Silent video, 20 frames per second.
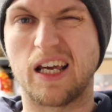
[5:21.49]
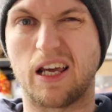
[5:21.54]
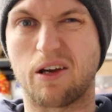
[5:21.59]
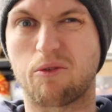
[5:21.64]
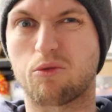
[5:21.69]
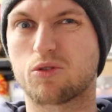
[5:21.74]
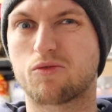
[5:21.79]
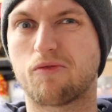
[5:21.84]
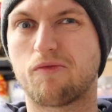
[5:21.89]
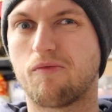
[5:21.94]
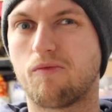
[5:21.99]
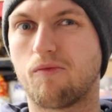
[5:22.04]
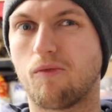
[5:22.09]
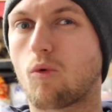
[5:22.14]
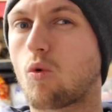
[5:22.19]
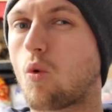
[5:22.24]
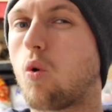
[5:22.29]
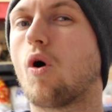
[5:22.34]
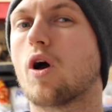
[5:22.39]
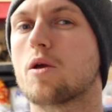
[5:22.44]
It was
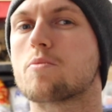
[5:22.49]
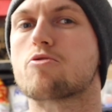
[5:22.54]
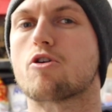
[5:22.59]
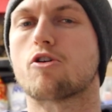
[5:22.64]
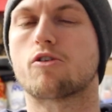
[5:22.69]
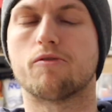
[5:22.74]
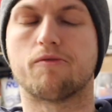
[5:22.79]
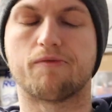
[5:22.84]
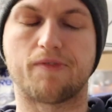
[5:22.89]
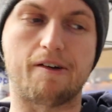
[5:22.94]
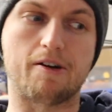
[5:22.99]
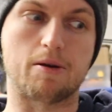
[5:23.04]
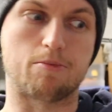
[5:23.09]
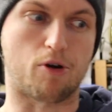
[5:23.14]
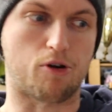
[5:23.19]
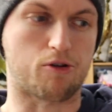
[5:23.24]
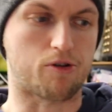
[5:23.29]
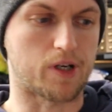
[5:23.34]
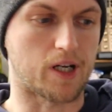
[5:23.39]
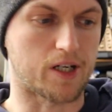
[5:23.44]
quite broken, very
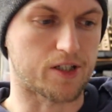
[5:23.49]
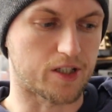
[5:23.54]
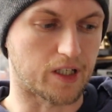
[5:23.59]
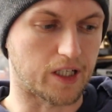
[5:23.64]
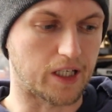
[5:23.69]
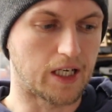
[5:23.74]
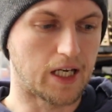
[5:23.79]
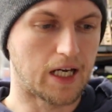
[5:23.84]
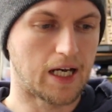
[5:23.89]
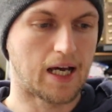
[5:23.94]
broken actually.